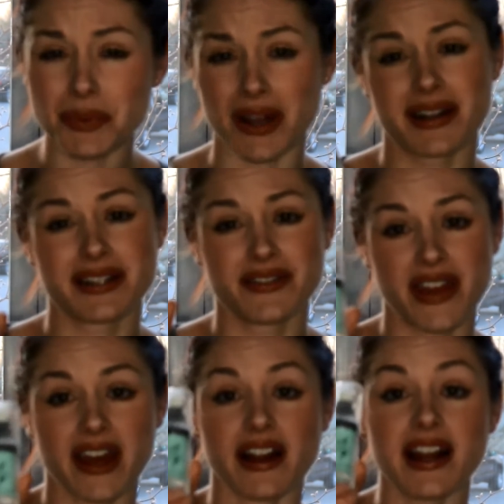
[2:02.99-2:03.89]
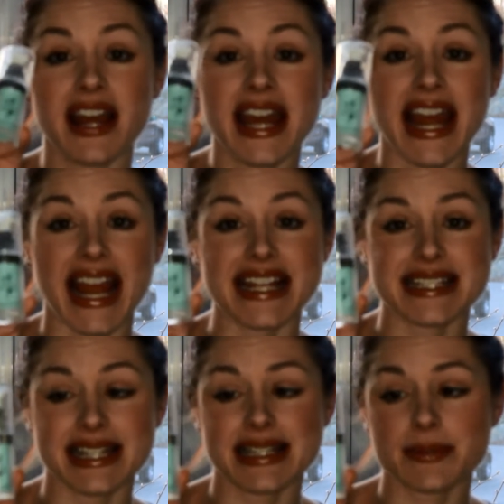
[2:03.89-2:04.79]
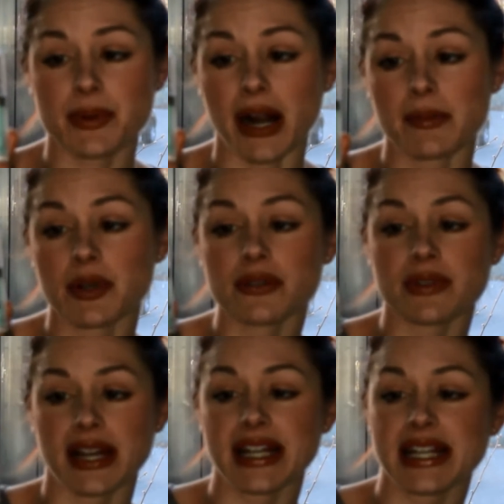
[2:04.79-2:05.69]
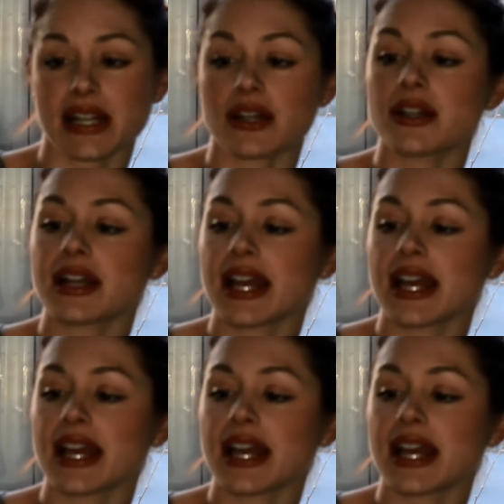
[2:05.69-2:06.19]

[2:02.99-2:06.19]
product fail is this primer right here.